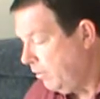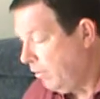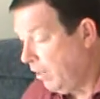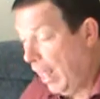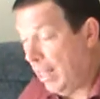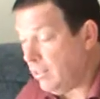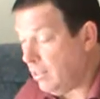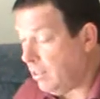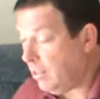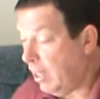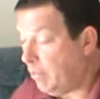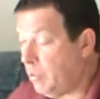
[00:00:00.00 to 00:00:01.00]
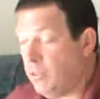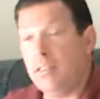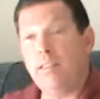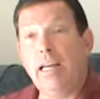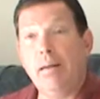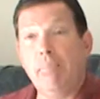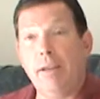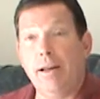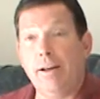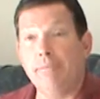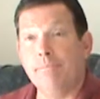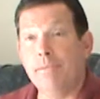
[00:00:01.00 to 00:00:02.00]
The last of the steps is estate
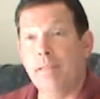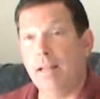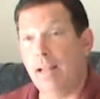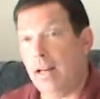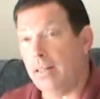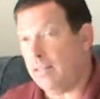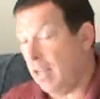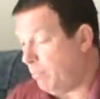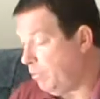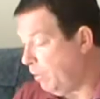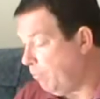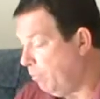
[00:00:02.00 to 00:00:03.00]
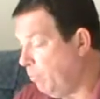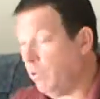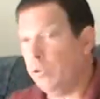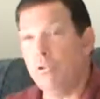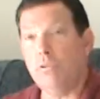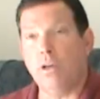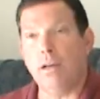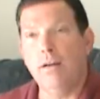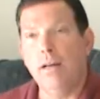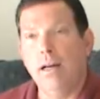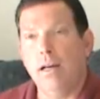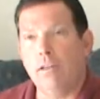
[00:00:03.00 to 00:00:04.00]
planning. And a lot of times people will use a
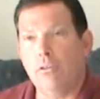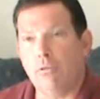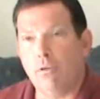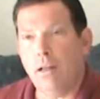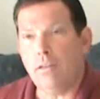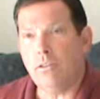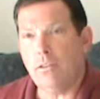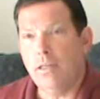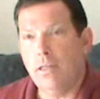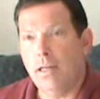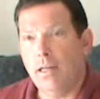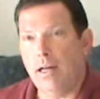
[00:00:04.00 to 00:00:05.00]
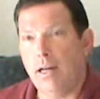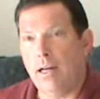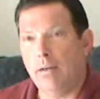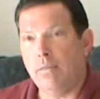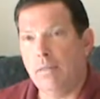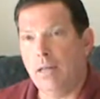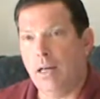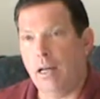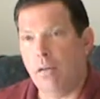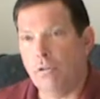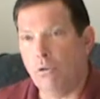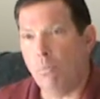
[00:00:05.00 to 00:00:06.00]
trust,
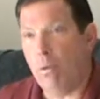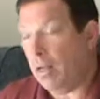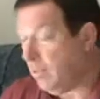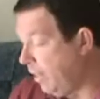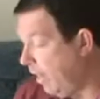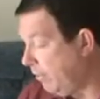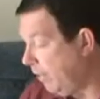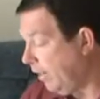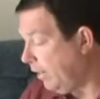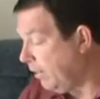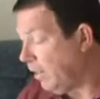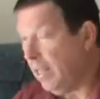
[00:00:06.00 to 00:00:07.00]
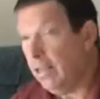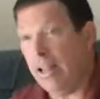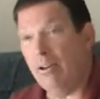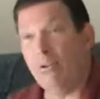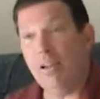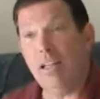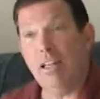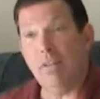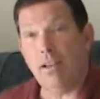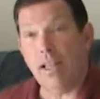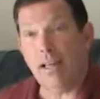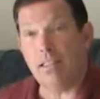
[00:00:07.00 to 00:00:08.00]
so upon death they can not only leave
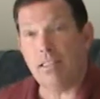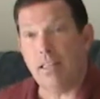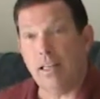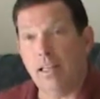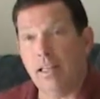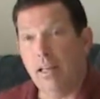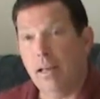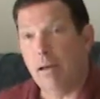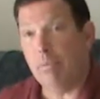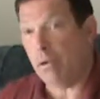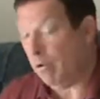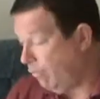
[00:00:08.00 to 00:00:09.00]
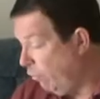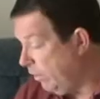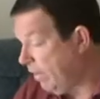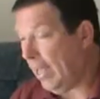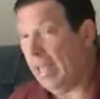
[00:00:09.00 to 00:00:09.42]
a legacy, but avoid the